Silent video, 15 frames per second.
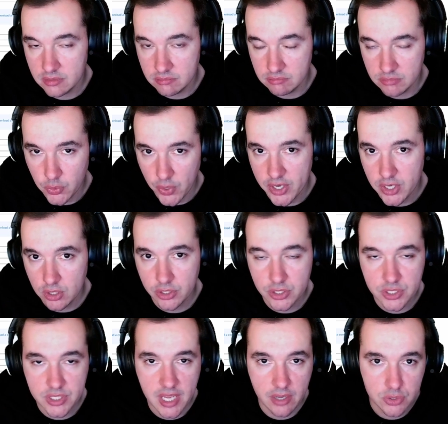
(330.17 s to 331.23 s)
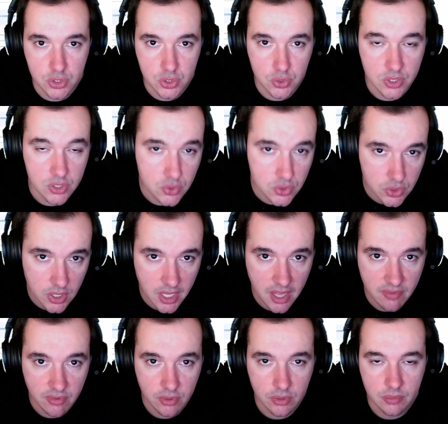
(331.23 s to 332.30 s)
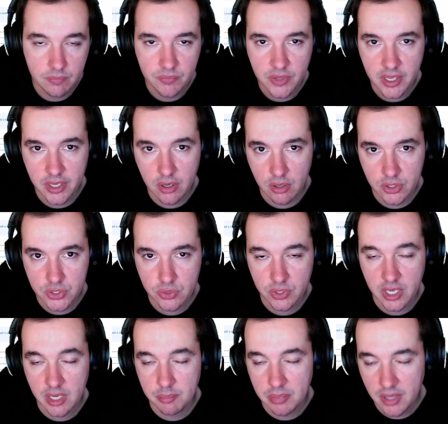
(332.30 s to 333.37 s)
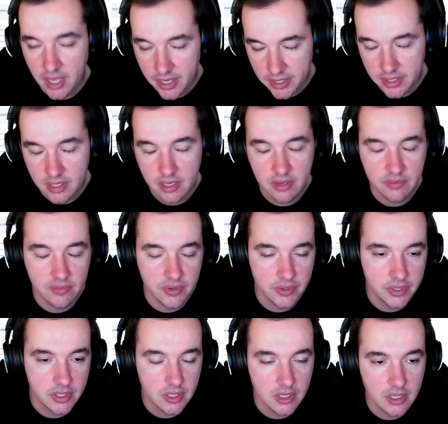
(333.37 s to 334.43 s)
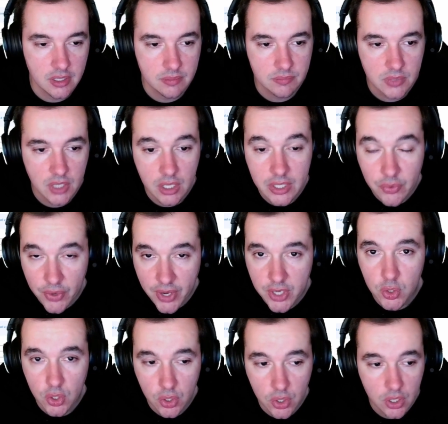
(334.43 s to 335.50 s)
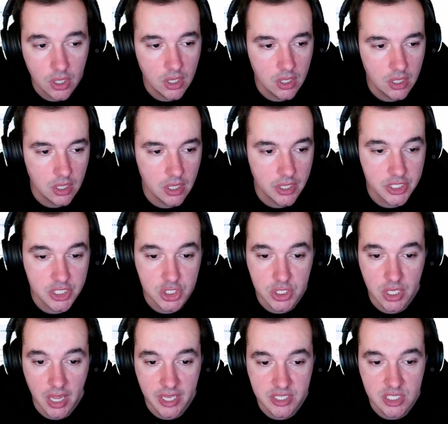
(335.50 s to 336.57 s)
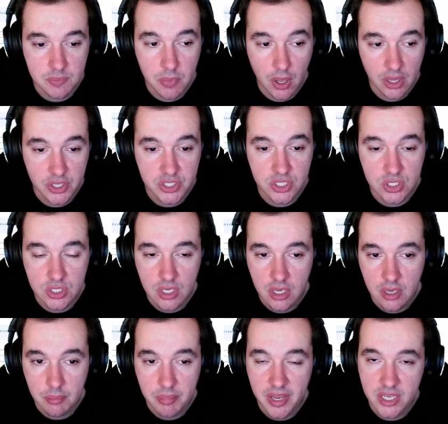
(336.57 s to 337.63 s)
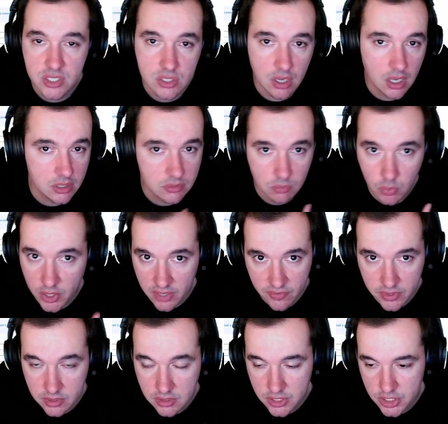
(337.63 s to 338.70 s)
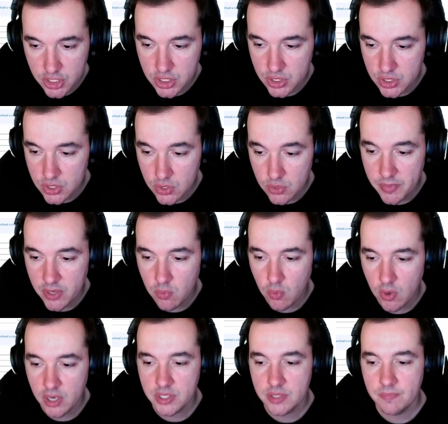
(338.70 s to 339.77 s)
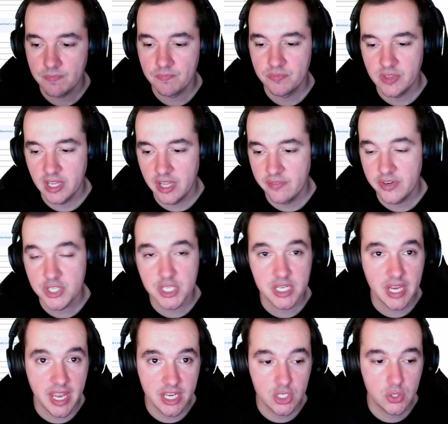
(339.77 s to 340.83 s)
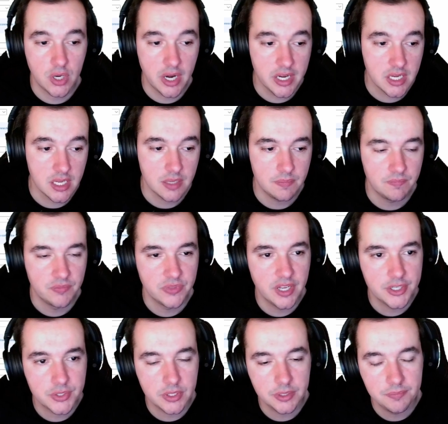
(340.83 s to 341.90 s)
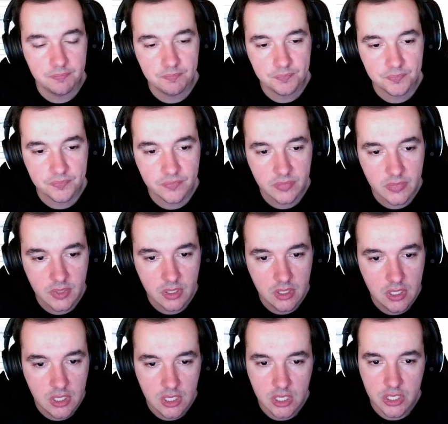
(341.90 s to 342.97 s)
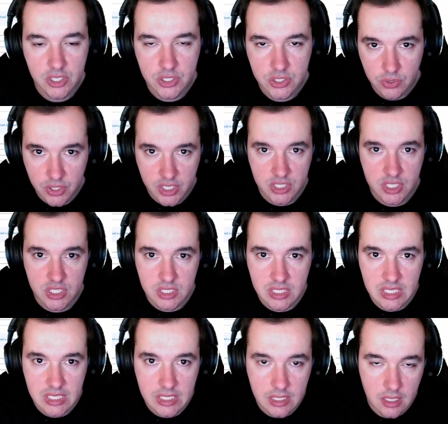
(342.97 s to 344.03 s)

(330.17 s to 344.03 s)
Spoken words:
granular down to the user level, and also can apply very granular conditional access policies based on whatever conditions you may want, leveraging Entra ID, naturally. So this is the